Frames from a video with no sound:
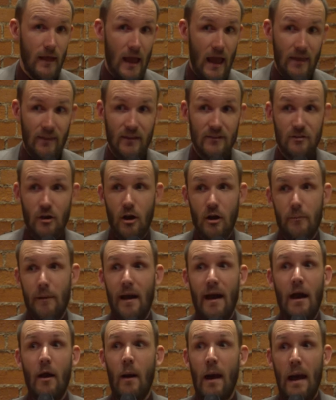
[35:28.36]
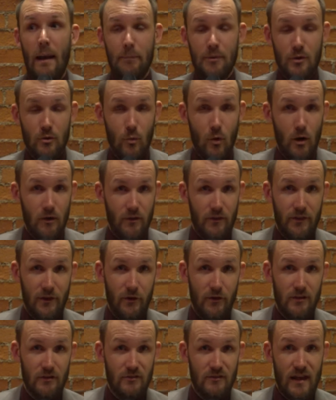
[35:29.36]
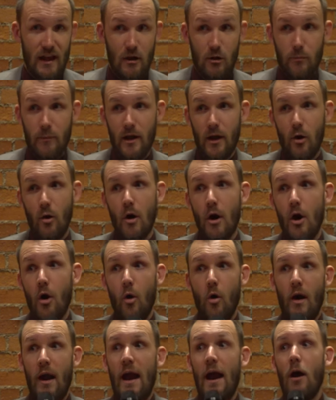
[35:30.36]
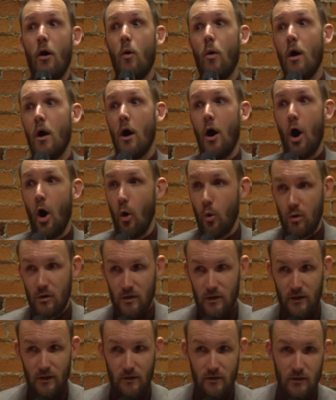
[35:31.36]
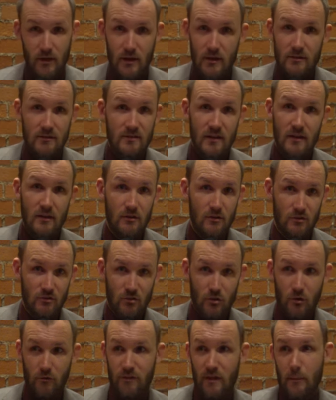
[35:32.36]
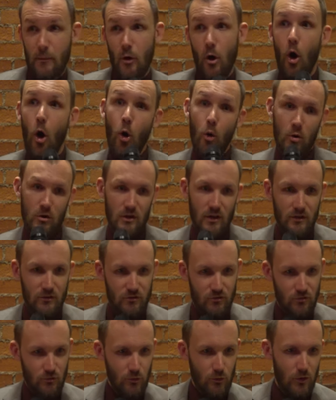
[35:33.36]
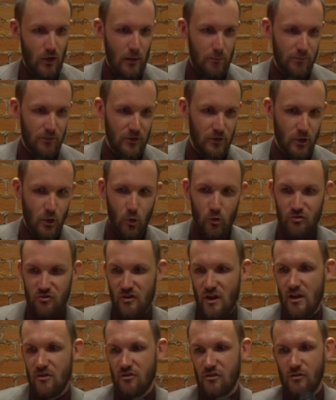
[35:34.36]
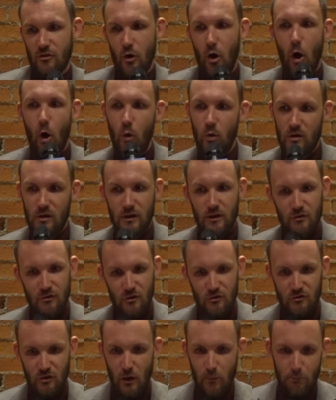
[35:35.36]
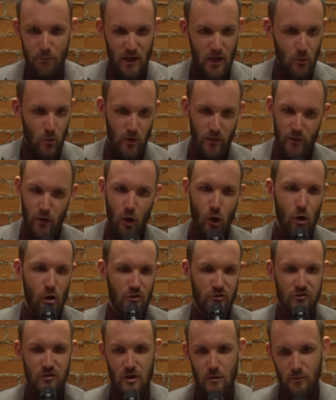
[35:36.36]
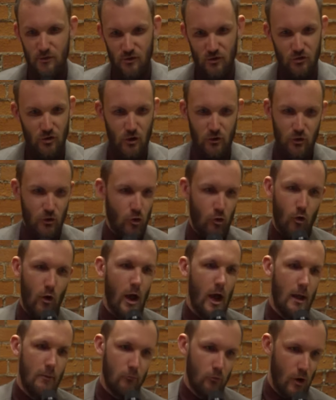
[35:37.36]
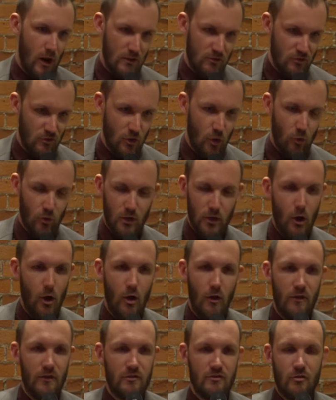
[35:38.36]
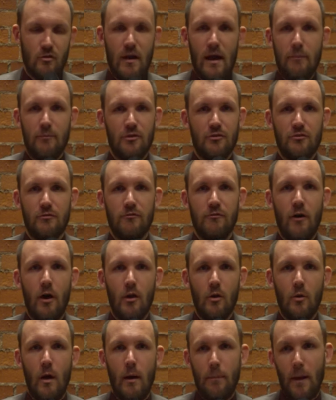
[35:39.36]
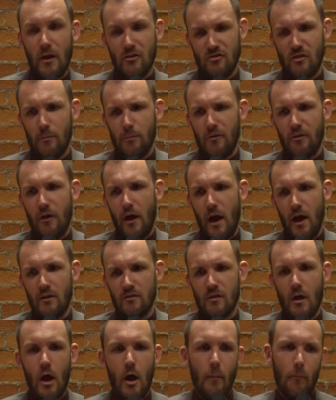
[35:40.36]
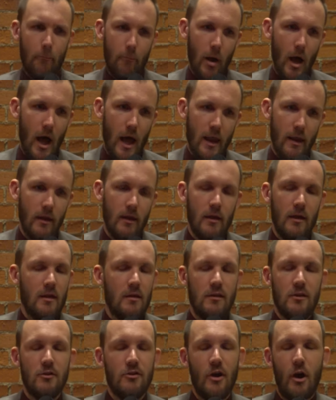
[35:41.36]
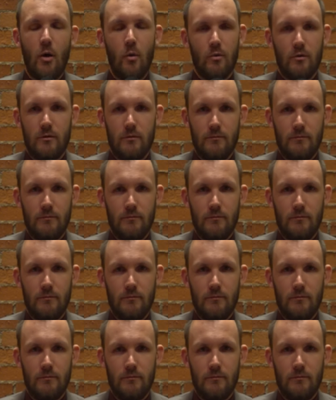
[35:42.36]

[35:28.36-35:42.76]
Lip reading: and then talk about how happy you are that they're in Sacramento, or how Oakland didn't deserve them, or Oakland screwed up the negotiations, or Oakland is a dump anyway, the Coliseum is a dump, the crime rates in Oakland, all this crap that you follow up. I sympathize, but you don't.